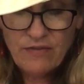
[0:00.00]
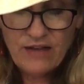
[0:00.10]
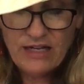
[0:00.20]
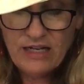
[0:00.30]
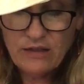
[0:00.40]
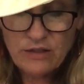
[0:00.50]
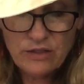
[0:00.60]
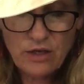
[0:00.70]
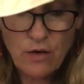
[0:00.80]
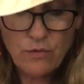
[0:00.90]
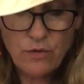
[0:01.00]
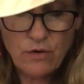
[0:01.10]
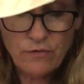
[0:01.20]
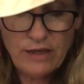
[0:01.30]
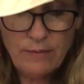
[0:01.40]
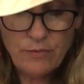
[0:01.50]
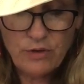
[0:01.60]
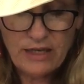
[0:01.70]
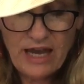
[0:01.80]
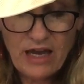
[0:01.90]
They neither sow nor reap
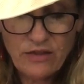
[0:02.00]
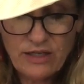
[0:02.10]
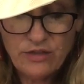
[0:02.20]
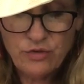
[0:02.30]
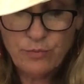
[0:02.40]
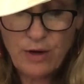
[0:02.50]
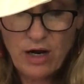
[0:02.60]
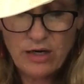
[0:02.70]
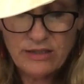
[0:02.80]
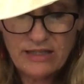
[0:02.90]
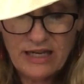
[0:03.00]
nor gather into barns,